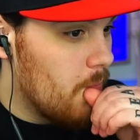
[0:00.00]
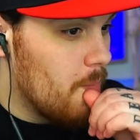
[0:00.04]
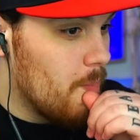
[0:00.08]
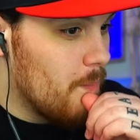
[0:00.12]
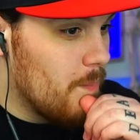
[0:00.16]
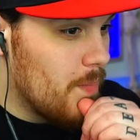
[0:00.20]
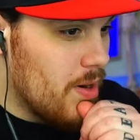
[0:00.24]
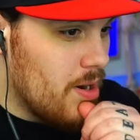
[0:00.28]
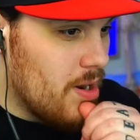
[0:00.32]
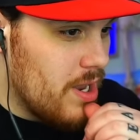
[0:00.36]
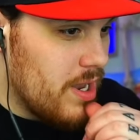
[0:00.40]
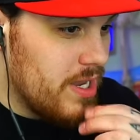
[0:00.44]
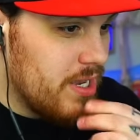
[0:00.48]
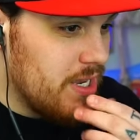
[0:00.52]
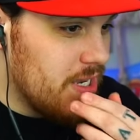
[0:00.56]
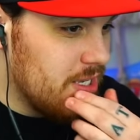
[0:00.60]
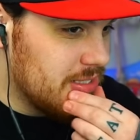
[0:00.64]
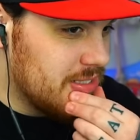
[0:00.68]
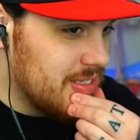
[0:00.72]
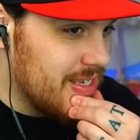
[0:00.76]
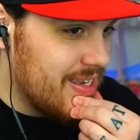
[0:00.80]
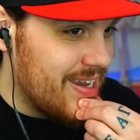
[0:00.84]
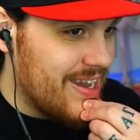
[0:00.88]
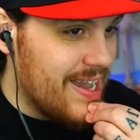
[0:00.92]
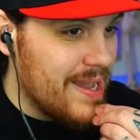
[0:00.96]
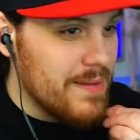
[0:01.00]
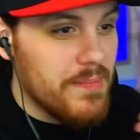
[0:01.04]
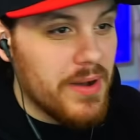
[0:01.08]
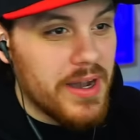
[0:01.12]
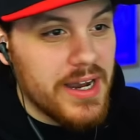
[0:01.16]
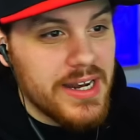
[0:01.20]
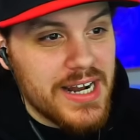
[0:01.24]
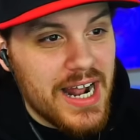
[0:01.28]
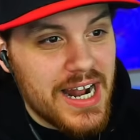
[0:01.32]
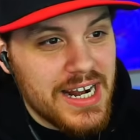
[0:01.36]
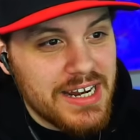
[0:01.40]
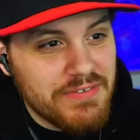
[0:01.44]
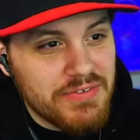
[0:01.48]
Bro, he's like, I might
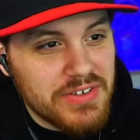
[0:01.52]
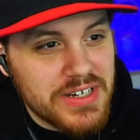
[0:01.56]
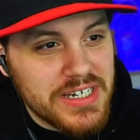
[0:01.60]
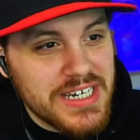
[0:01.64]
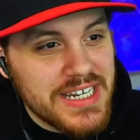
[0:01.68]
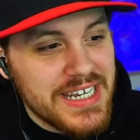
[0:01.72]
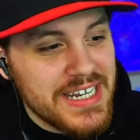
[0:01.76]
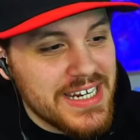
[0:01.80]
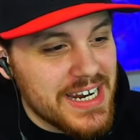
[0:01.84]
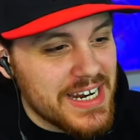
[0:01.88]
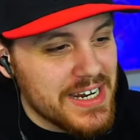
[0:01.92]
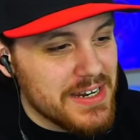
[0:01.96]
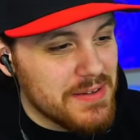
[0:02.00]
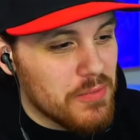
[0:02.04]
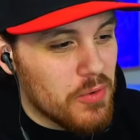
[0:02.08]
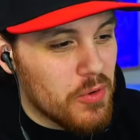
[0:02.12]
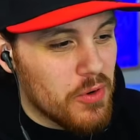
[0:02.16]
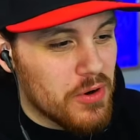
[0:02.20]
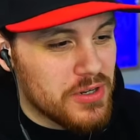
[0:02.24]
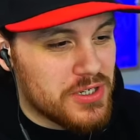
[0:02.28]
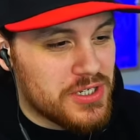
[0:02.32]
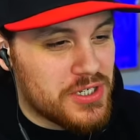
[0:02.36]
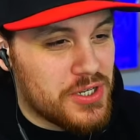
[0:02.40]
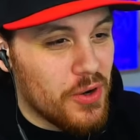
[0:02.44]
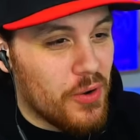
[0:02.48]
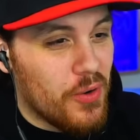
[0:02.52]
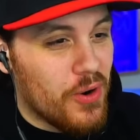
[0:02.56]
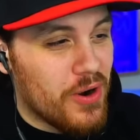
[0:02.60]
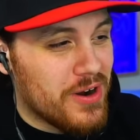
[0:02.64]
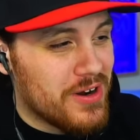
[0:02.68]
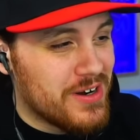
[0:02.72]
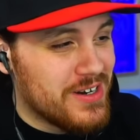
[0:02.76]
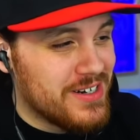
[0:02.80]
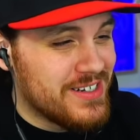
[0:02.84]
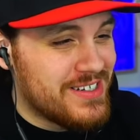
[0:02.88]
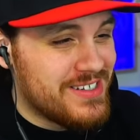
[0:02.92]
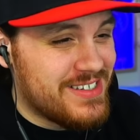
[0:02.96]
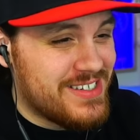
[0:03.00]
not even need any more
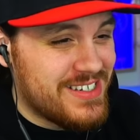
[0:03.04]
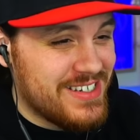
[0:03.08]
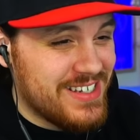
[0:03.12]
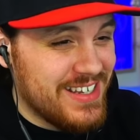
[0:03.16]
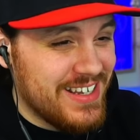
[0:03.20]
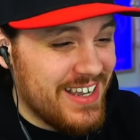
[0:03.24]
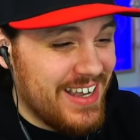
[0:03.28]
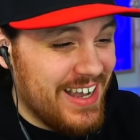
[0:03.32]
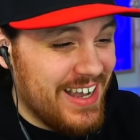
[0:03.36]
swords.